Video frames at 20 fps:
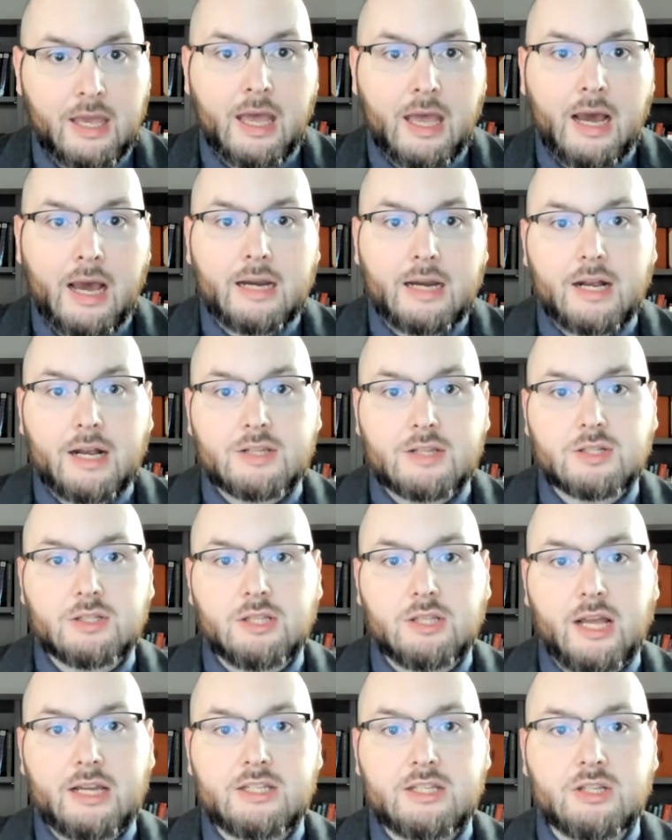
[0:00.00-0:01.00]
I'd also
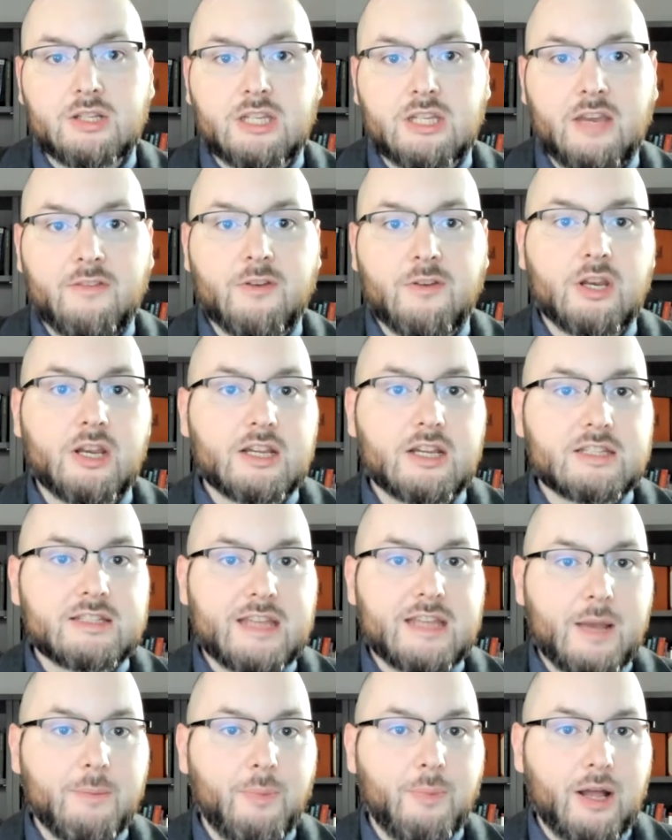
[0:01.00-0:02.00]
like to give you an
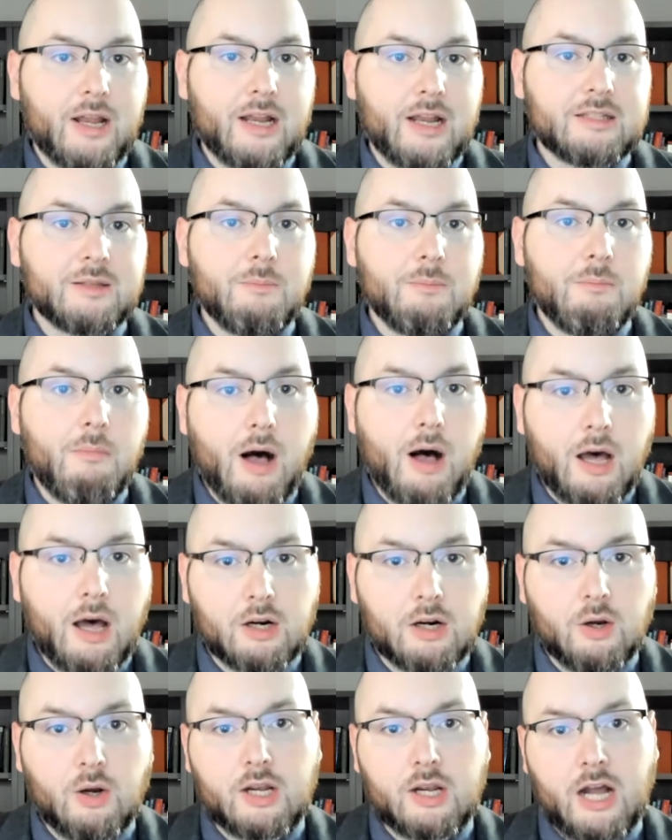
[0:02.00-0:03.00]
example. I like to
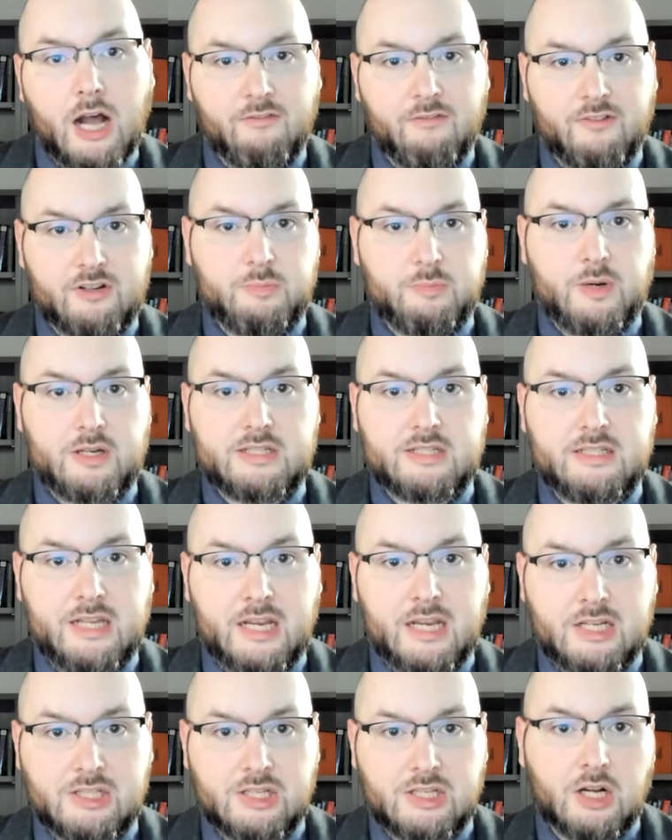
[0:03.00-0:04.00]
model a conference
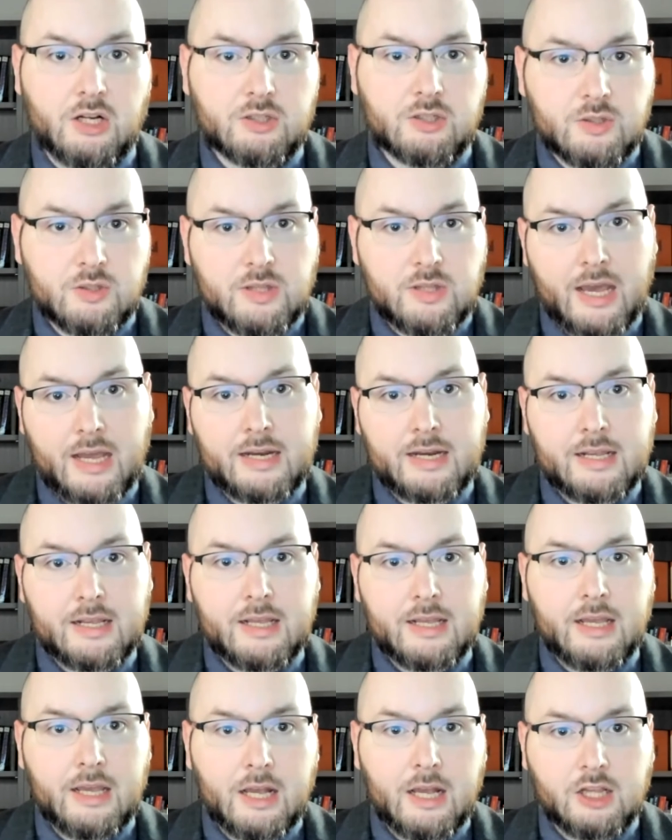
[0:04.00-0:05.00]
presentation. I'll do that
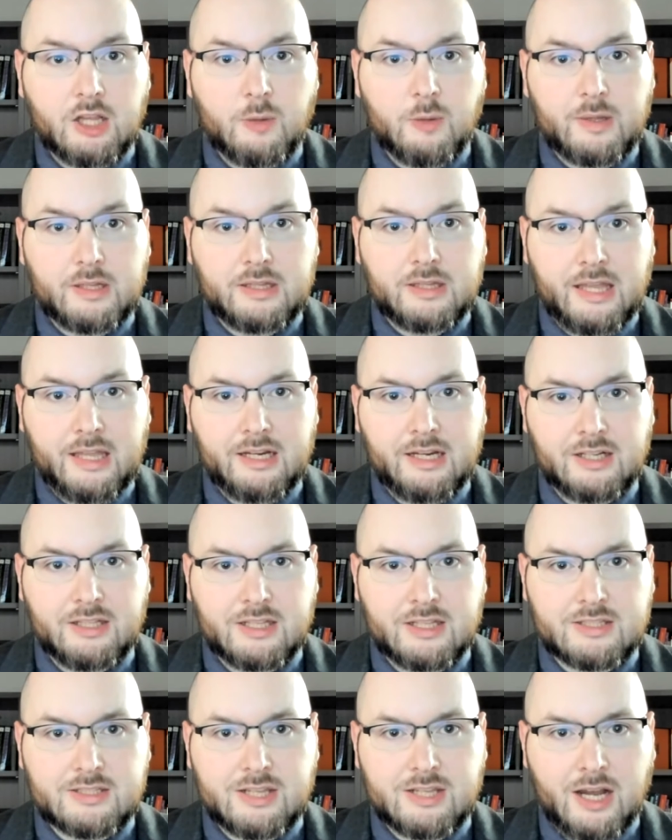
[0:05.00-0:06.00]
a little bit later in
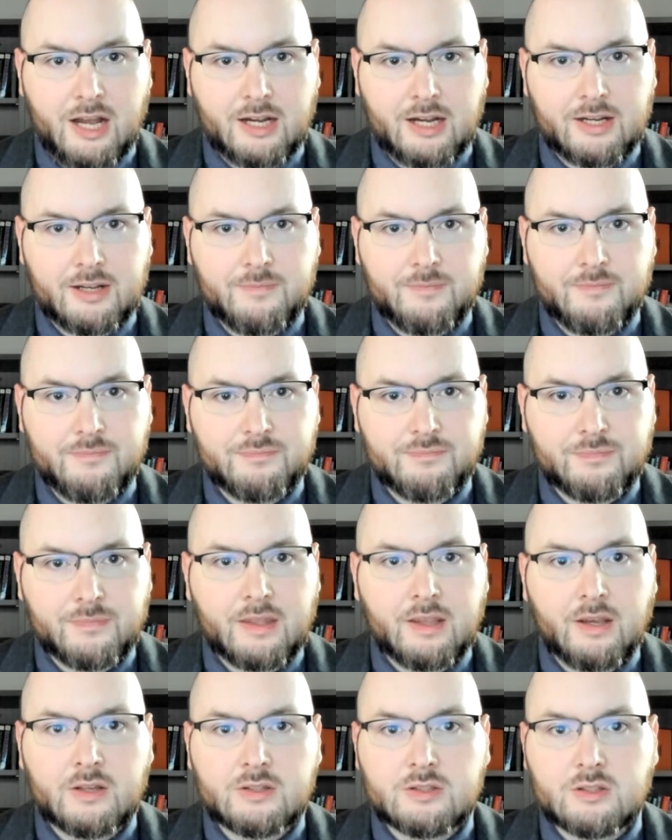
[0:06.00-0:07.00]
this talk.
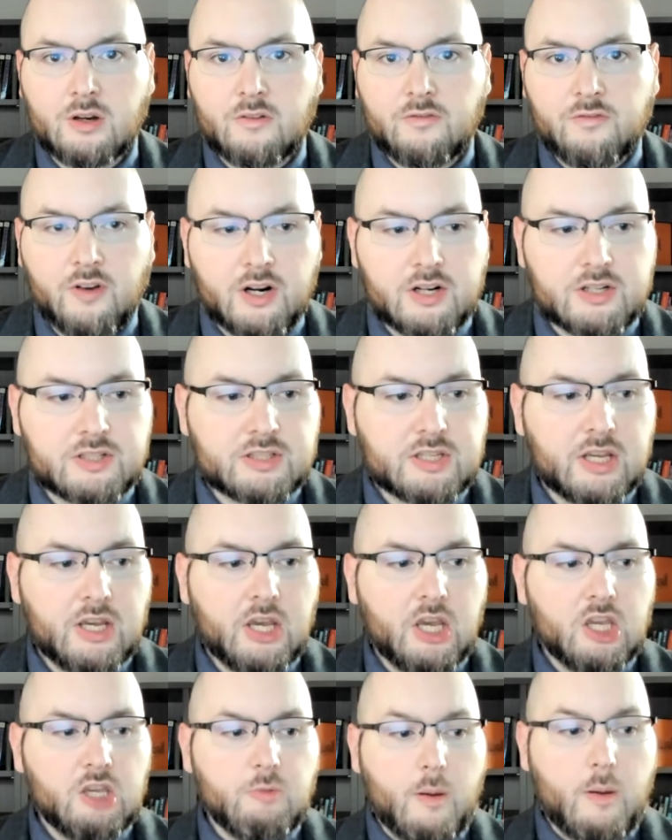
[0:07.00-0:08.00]
So first,
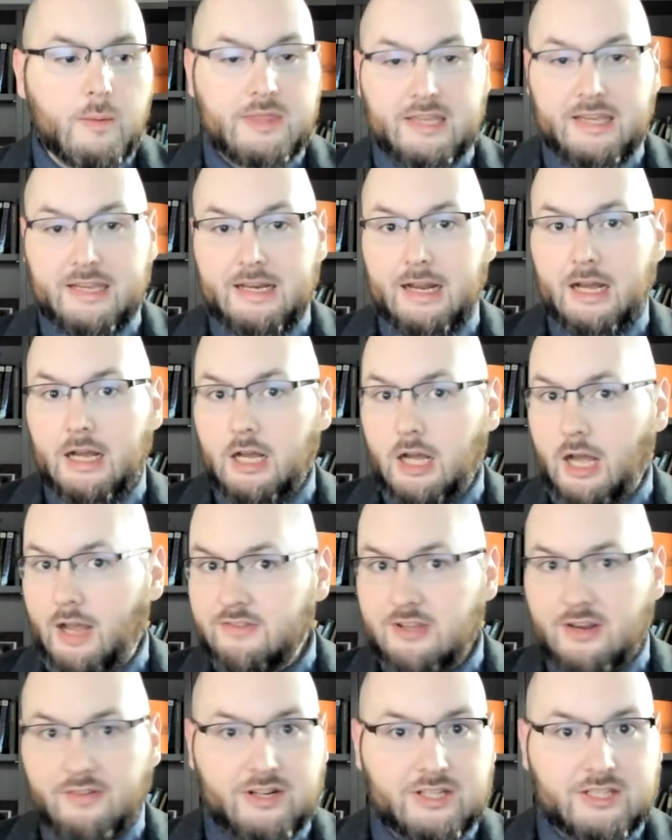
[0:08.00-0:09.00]
you might be thinking, I've
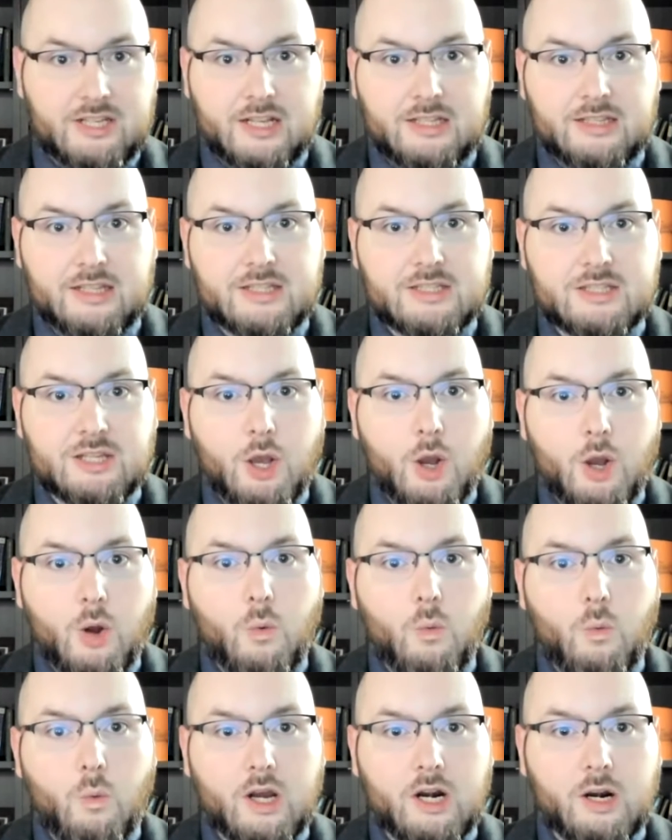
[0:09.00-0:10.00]
never done this.
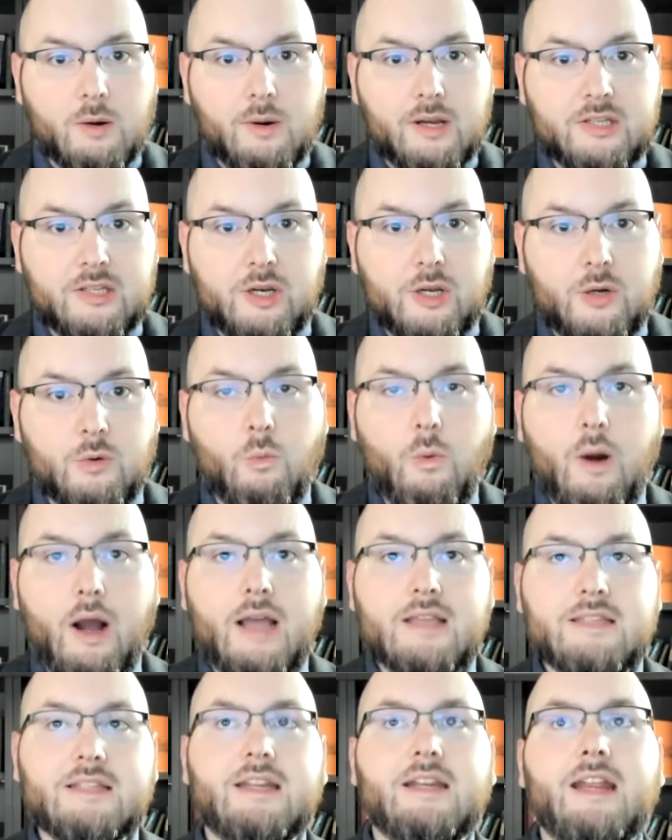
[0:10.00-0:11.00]
What are we doing? Why
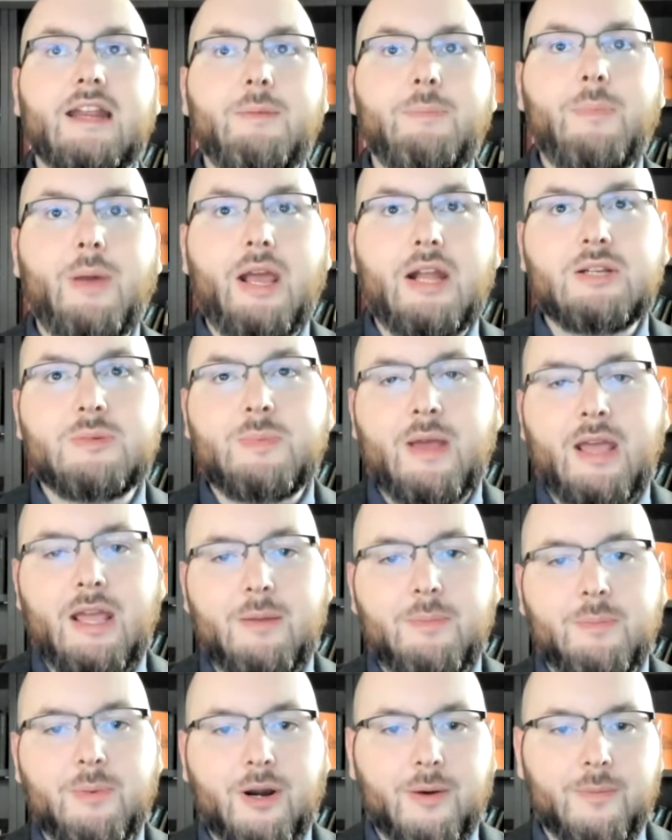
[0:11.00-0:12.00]
is it an 8-page
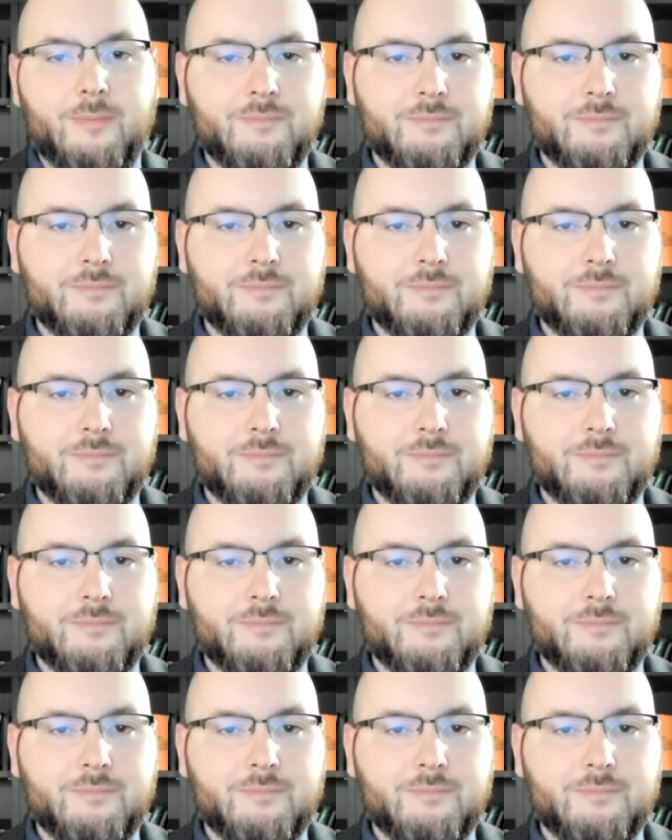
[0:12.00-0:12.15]
paper?